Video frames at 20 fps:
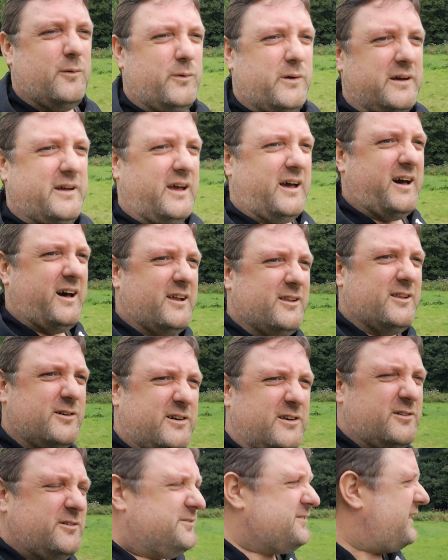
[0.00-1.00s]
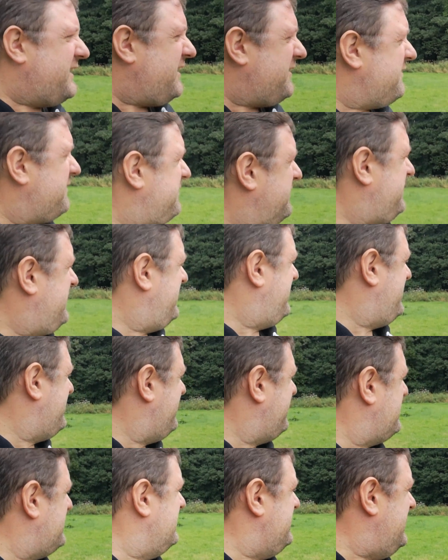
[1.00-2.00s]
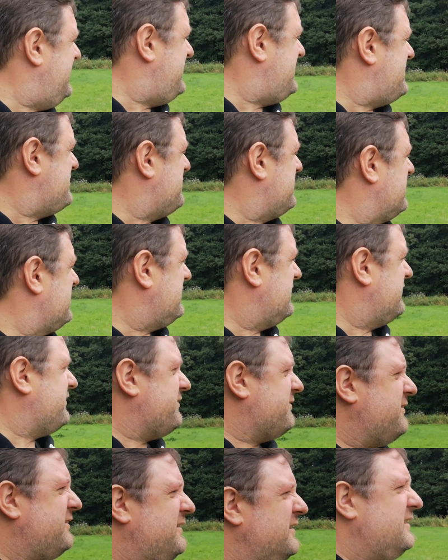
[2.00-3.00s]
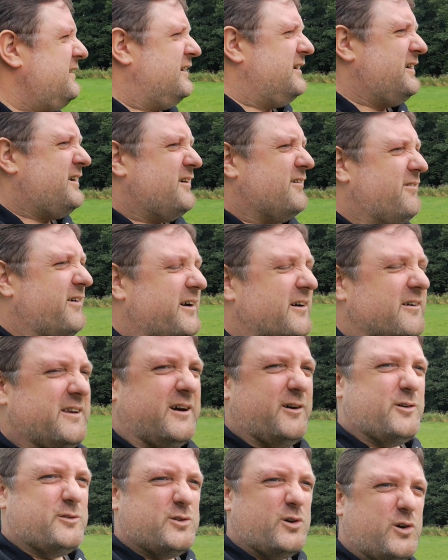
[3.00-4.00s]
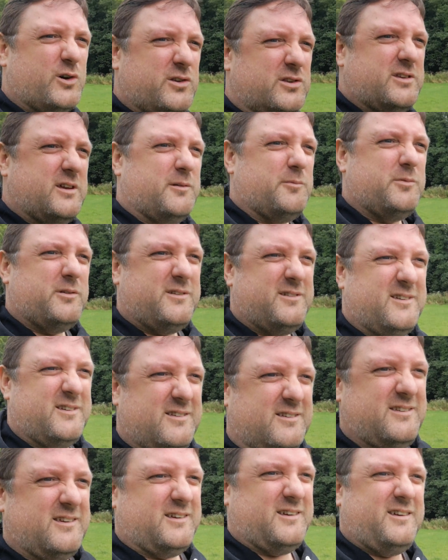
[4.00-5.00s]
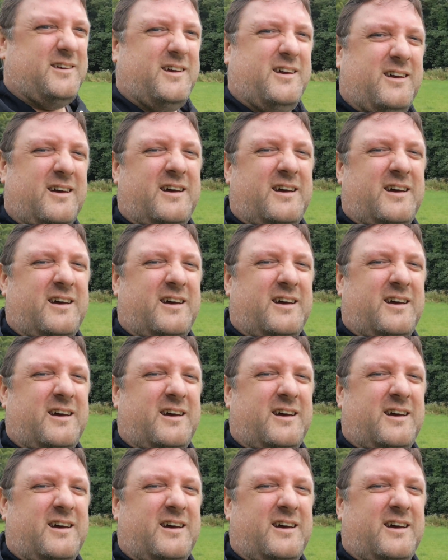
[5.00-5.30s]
We are lucky enough to have this nature reserve right on our doorstep, which is a